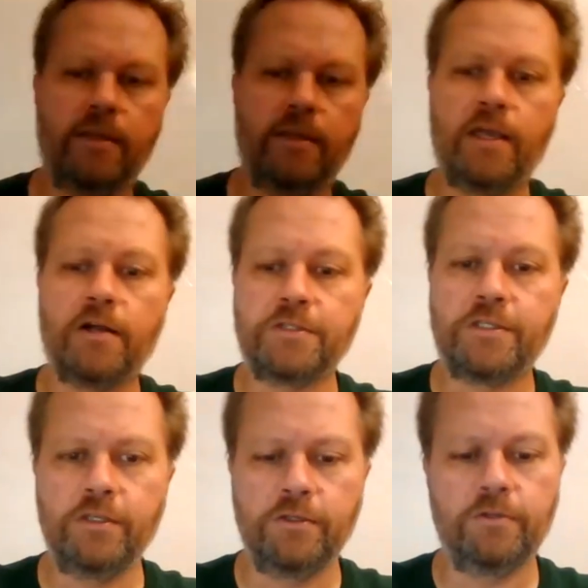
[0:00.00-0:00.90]

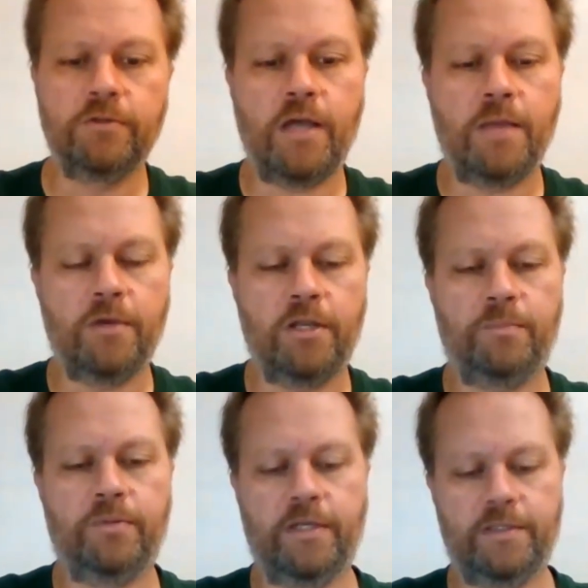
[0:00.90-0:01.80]
L2, I'm going to
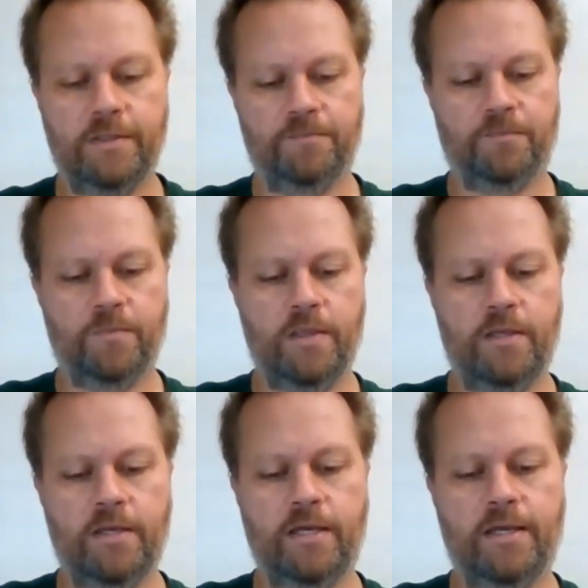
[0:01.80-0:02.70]
put
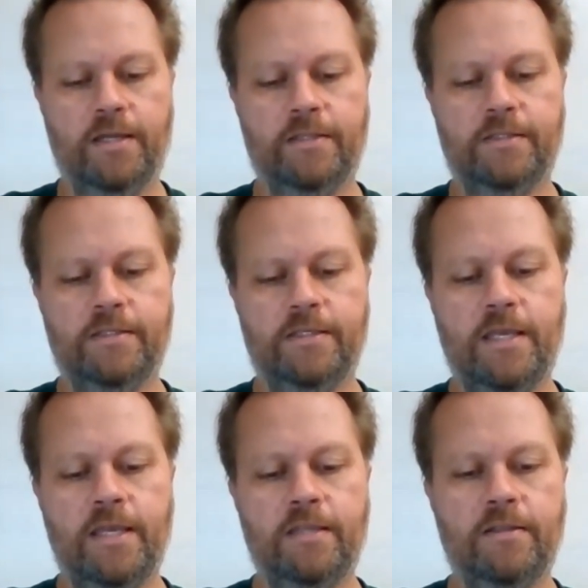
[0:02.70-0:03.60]
uh,
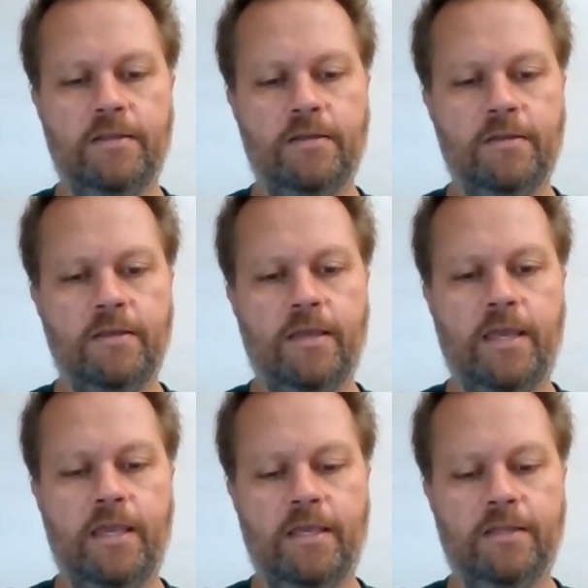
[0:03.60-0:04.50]
10,
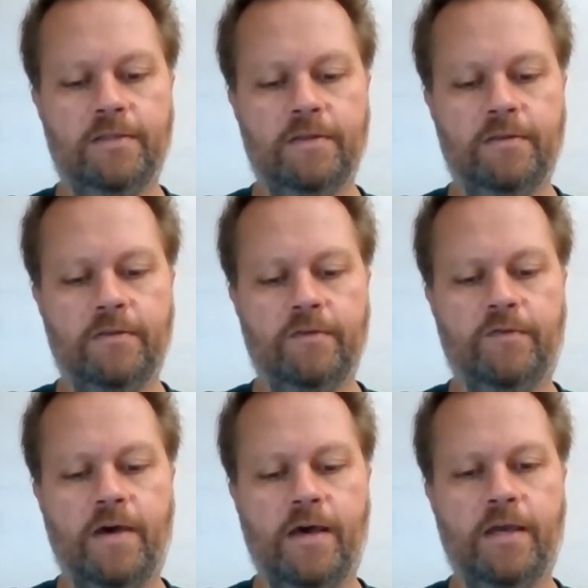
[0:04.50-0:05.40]
8,
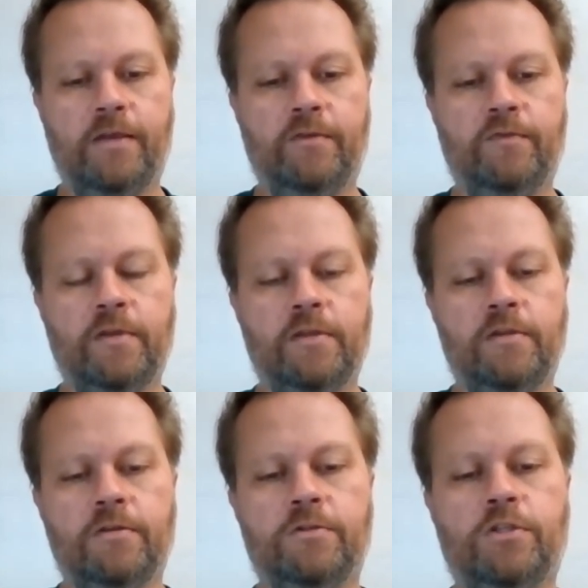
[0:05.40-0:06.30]
5,
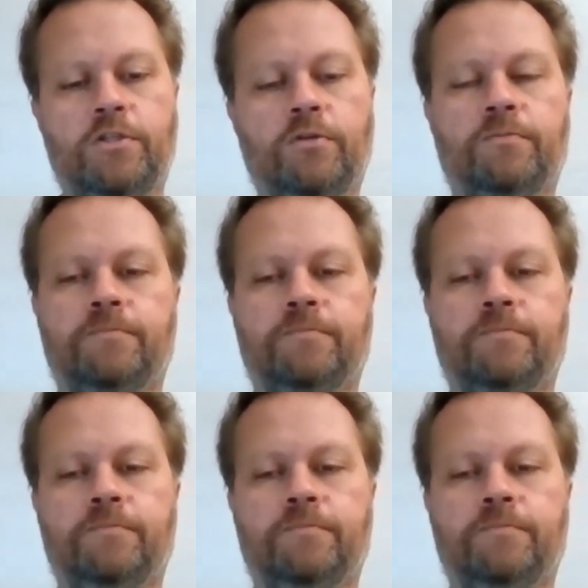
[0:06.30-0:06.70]
2,